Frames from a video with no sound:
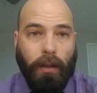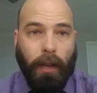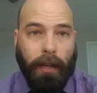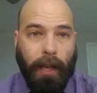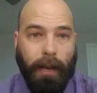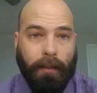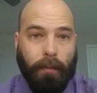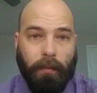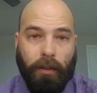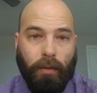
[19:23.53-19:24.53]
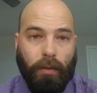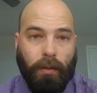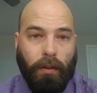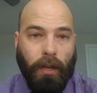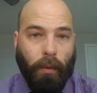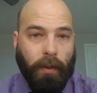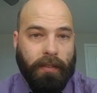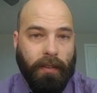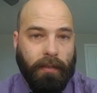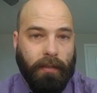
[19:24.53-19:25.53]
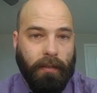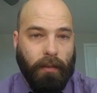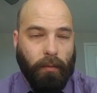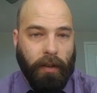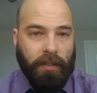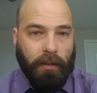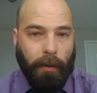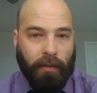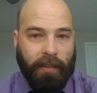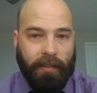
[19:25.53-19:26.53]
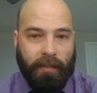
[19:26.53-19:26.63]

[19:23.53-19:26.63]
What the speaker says: And again, as you know, once this reaches about...